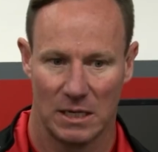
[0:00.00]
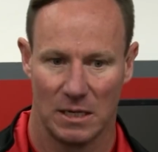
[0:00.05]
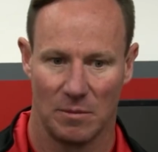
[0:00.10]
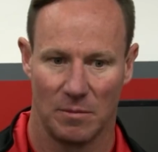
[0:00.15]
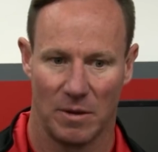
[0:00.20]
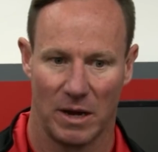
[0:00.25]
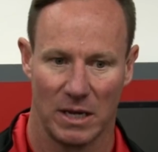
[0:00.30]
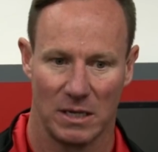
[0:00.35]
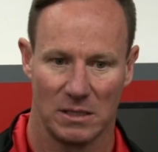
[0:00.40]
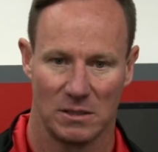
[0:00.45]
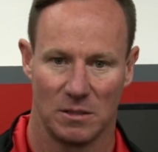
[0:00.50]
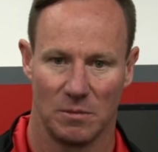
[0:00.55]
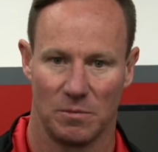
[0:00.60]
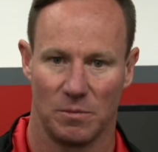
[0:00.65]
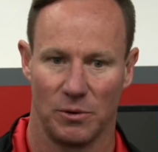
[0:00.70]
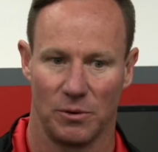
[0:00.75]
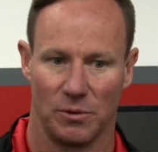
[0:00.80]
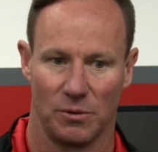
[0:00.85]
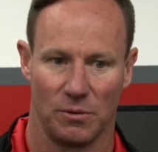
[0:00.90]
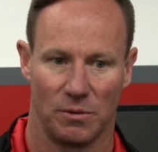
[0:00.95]
kid to make his
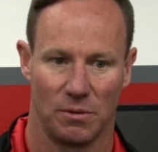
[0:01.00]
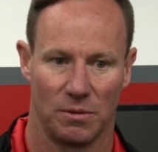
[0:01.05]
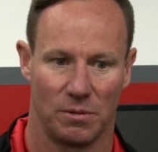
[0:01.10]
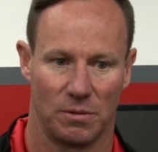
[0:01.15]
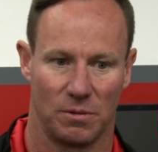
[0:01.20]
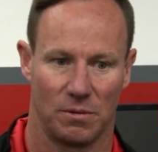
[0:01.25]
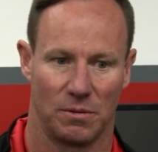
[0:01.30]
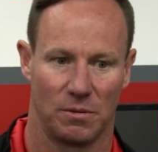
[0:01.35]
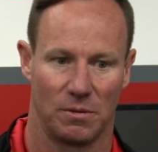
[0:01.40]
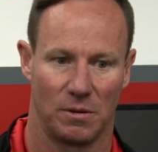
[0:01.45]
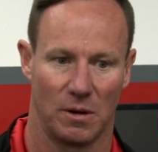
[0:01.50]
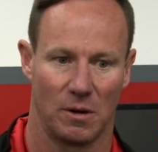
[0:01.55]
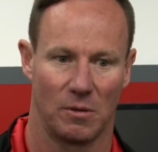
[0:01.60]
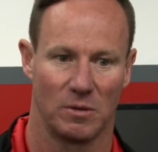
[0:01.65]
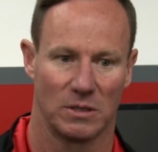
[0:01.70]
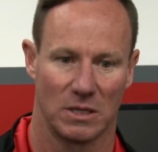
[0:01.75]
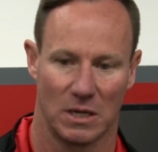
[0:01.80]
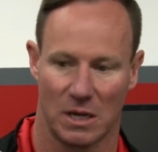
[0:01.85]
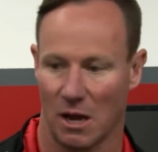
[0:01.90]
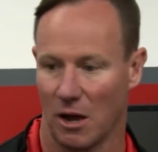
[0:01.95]
debut, you know,
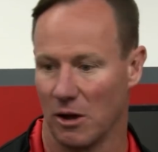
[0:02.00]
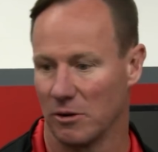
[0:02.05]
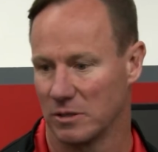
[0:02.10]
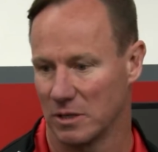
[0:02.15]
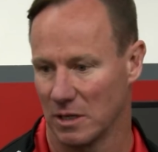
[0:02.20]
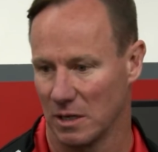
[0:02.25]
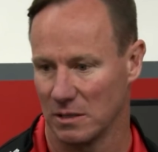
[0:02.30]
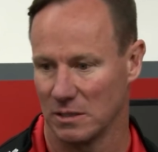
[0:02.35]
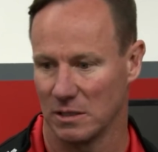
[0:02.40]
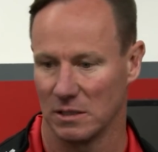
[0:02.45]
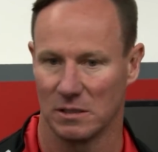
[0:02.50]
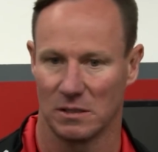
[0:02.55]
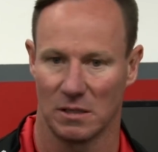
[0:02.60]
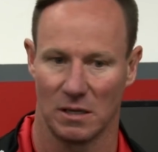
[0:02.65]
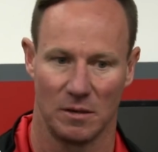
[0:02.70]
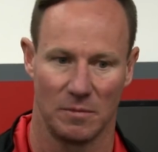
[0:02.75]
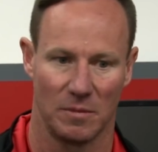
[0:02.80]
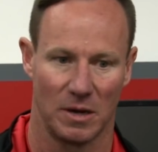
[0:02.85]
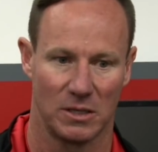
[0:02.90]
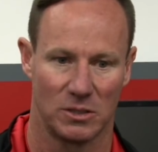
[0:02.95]
as a coach and as his
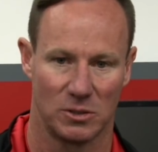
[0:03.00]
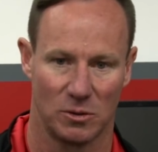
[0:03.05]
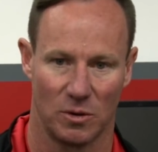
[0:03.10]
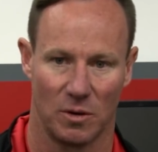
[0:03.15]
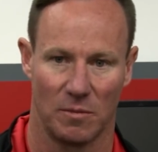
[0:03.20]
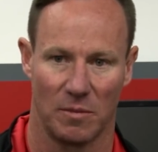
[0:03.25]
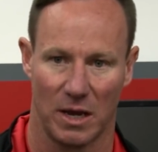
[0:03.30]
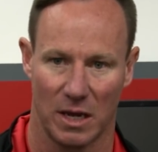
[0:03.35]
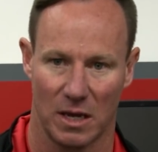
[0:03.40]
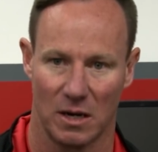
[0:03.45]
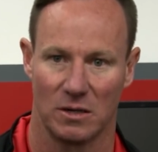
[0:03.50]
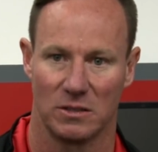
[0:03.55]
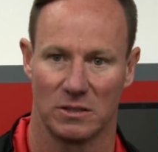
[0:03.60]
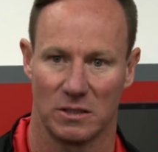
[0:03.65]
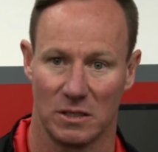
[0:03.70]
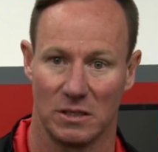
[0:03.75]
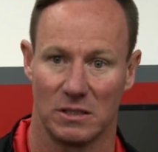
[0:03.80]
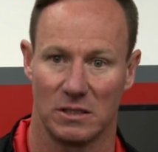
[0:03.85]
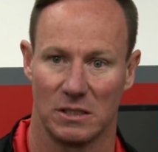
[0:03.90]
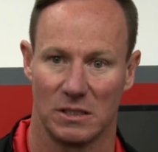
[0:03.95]
teammates, you want to make it as
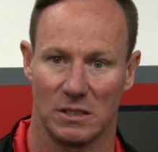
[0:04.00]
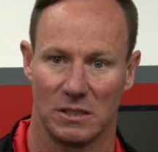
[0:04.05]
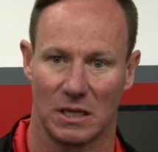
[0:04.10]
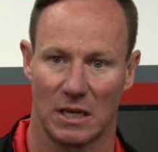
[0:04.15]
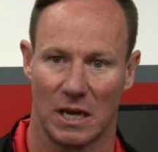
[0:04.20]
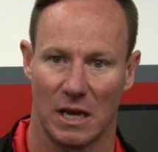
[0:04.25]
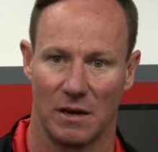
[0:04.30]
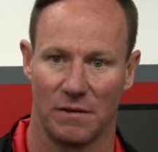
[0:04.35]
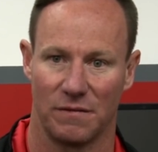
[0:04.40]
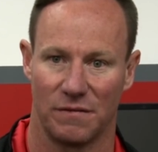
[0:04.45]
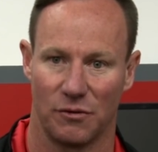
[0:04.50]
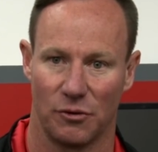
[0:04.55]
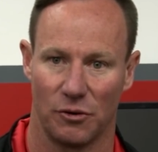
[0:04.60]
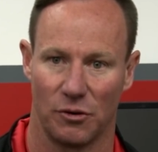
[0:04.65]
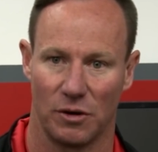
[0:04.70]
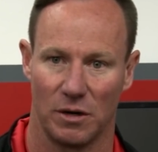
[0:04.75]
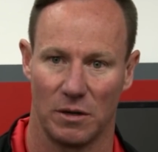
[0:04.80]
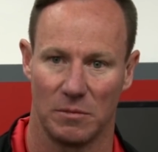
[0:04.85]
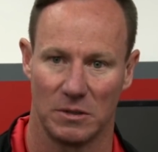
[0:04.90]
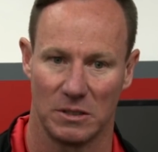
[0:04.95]
easy as you can
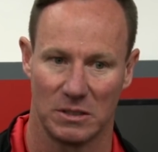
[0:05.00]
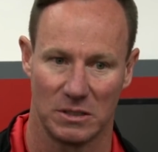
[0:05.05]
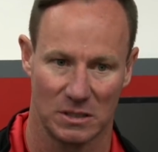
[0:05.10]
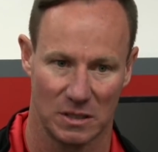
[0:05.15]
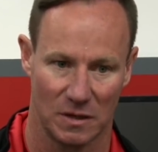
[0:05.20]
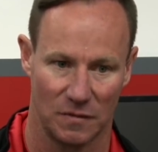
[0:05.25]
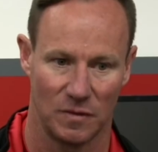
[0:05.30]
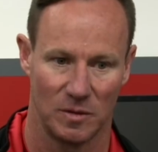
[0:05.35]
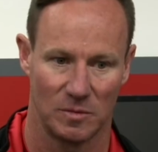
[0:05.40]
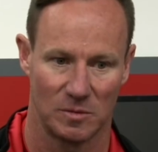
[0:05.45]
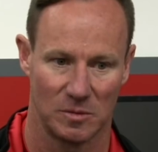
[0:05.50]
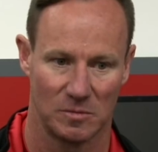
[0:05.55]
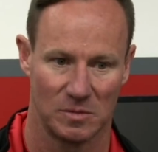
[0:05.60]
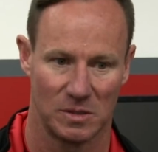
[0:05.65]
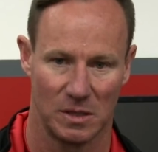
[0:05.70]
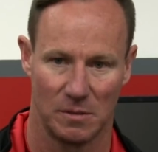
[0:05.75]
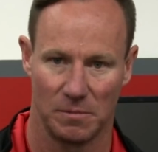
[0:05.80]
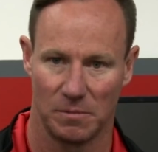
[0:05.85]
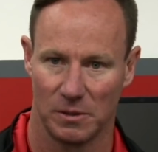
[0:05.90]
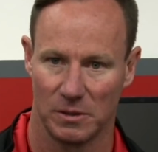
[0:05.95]
for him and just give him some
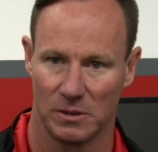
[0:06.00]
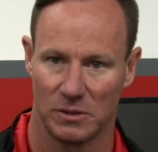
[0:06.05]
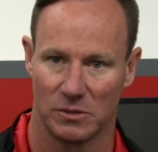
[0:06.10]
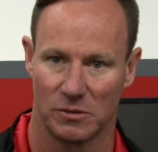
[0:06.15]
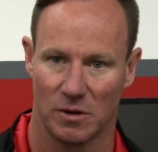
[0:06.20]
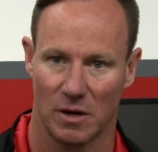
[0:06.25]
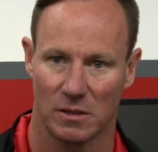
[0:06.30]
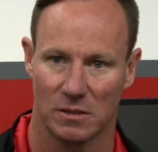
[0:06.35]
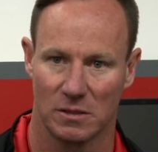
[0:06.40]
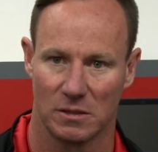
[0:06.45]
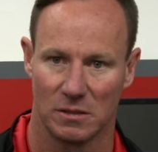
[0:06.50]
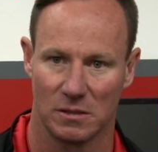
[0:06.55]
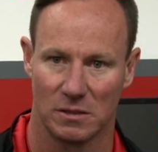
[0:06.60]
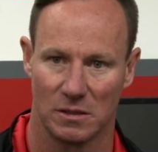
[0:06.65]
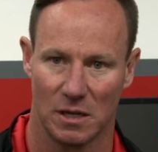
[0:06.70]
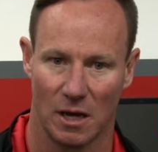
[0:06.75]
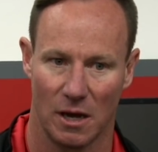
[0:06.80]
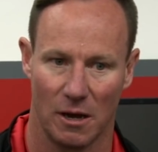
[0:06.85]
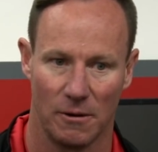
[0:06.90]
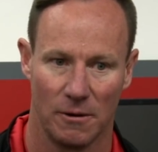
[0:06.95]
simple instructions.
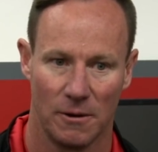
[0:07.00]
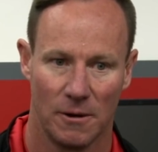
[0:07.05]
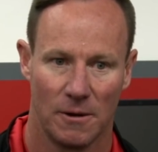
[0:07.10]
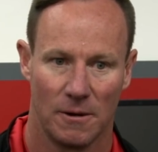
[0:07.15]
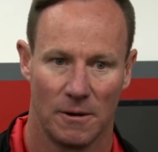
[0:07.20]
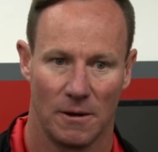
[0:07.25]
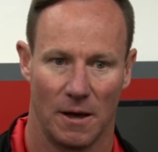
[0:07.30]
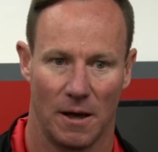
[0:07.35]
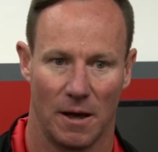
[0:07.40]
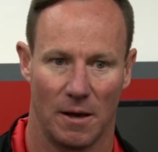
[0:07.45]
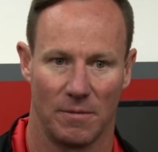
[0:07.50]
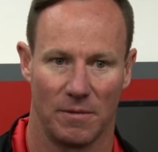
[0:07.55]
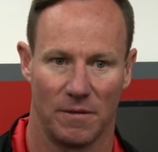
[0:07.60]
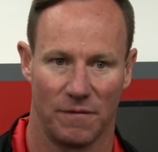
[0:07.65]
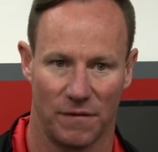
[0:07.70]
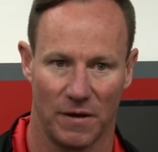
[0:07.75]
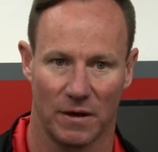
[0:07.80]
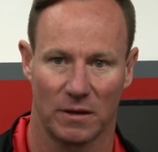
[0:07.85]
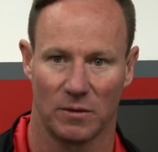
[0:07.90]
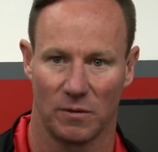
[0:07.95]
So the
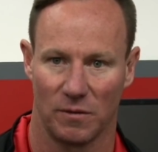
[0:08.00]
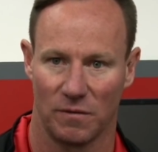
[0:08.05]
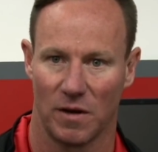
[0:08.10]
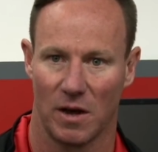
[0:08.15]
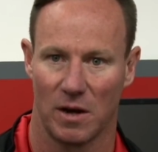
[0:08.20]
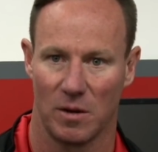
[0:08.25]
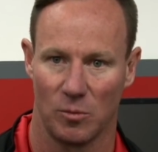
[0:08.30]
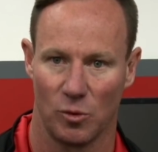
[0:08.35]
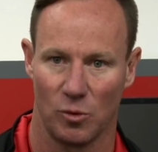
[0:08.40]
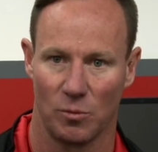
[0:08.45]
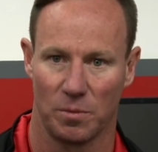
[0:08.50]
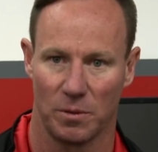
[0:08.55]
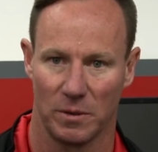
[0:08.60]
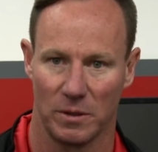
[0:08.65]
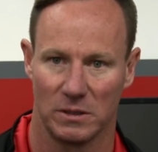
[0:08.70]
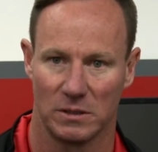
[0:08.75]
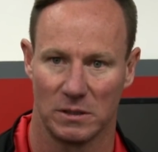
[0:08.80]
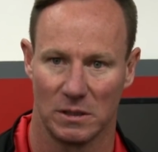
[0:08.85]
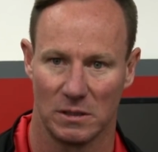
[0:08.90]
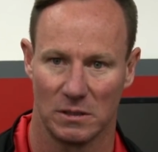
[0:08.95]
fact that we've had him all
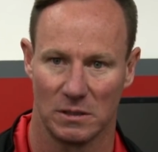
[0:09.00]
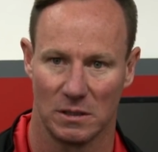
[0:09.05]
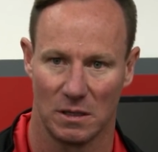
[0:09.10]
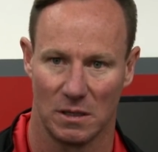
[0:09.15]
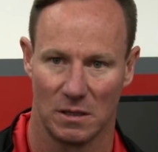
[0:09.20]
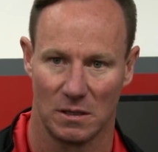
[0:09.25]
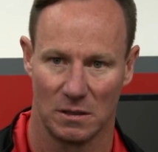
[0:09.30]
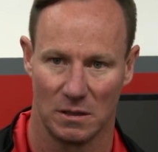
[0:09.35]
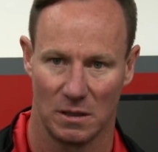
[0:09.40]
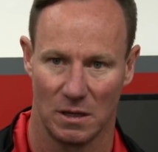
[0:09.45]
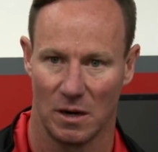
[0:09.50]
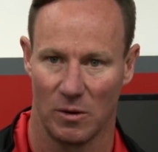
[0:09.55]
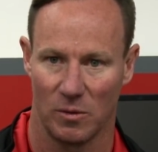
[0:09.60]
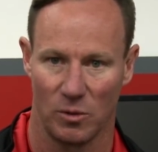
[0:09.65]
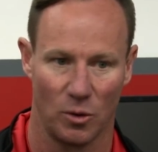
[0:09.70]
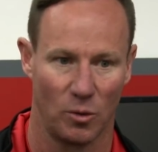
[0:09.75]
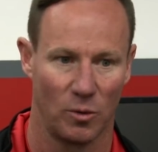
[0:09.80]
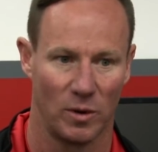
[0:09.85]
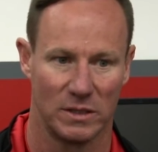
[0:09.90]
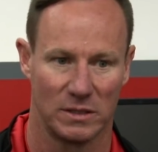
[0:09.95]
pre-season, and you know,
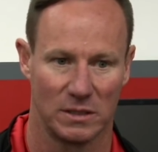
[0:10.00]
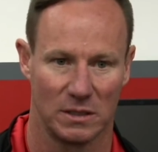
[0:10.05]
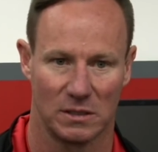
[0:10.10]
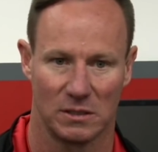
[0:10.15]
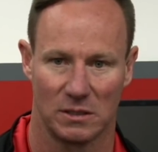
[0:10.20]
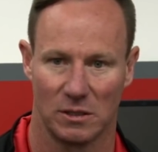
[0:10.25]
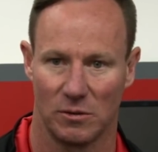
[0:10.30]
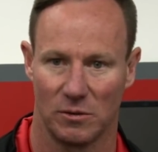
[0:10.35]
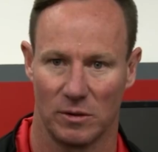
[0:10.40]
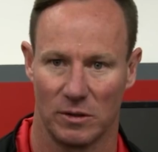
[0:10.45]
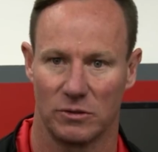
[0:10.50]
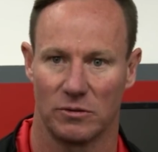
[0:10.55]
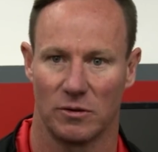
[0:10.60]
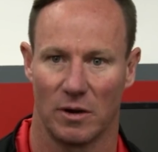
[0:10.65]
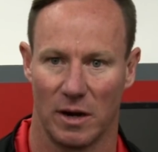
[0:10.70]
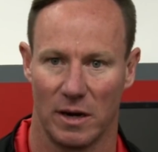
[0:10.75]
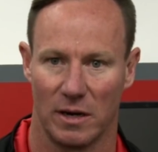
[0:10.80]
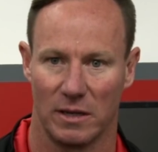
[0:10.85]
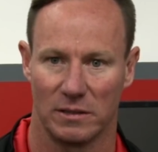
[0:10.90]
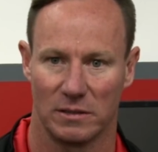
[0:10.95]
he always excelled at
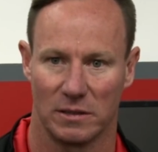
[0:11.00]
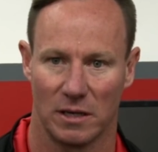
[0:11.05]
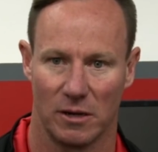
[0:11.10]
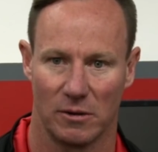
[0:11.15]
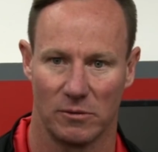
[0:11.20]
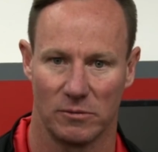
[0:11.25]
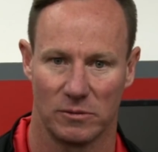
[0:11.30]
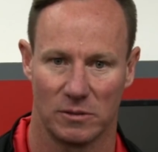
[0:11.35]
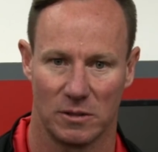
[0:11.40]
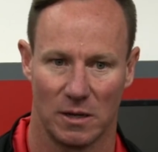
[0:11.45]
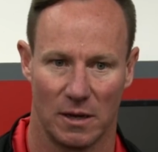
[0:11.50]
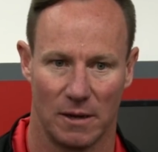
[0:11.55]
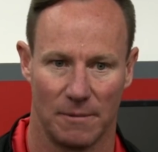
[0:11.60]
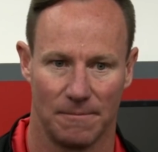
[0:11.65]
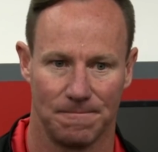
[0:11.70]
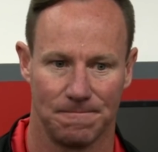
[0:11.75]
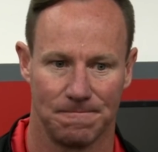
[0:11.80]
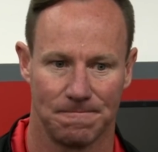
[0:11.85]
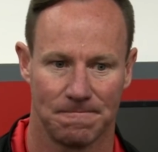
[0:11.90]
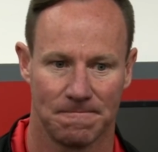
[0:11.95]
training, so it
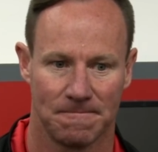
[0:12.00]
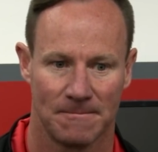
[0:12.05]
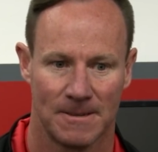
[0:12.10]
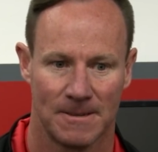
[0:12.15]
was